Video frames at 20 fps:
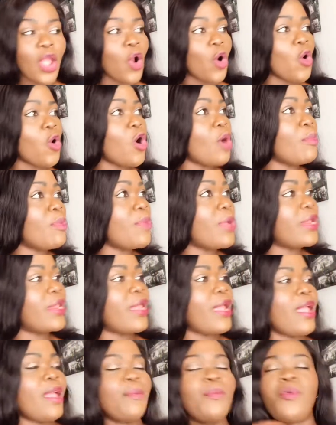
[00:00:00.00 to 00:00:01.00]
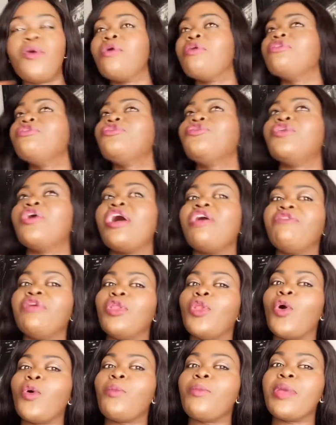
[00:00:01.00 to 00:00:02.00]
or maybe at the airport you have a
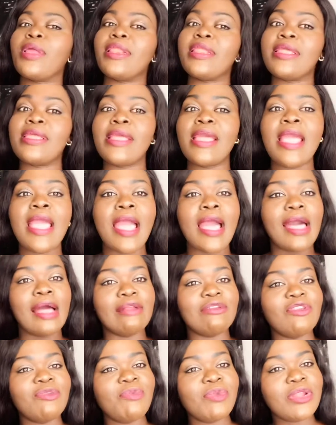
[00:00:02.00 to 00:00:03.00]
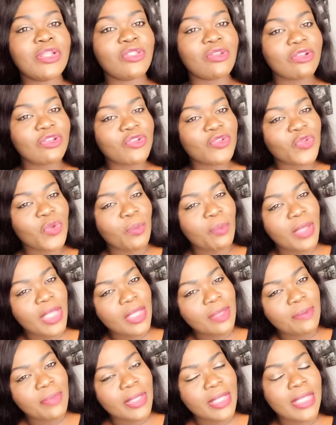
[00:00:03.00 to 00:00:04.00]
long belly and somebody touches your
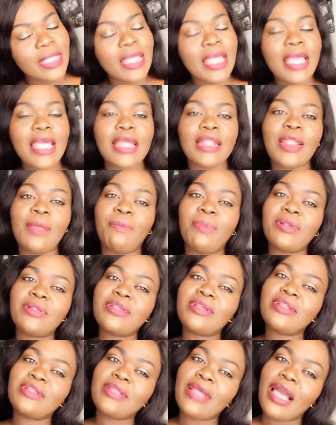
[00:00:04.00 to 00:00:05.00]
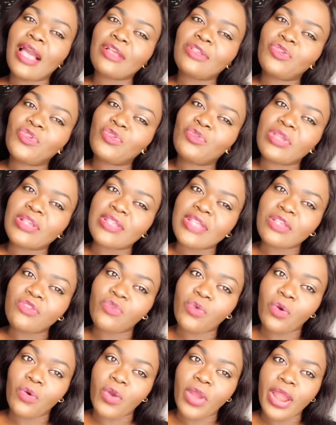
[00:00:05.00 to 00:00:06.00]
baby, the person asks you the sex
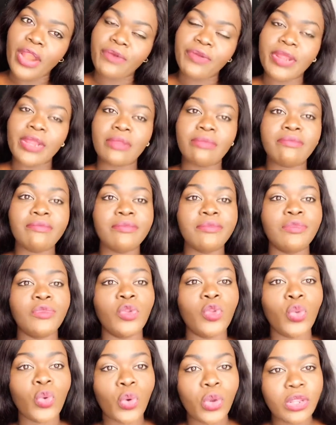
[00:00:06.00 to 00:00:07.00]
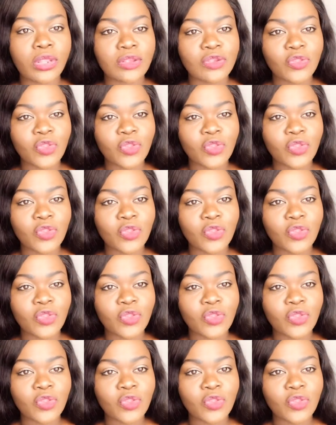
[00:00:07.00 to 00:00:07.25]
you are carrying, no, it is